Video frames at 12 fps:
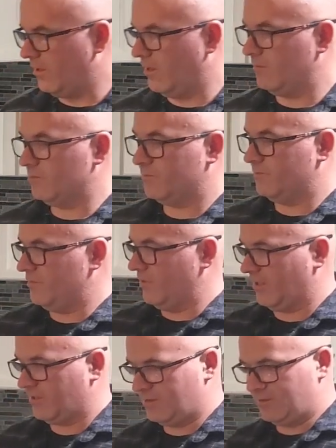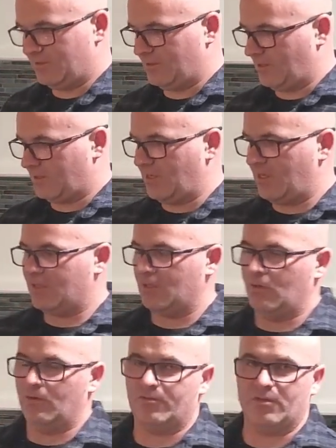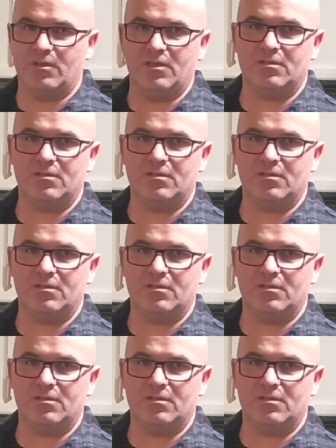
I'm like, I can't get over it.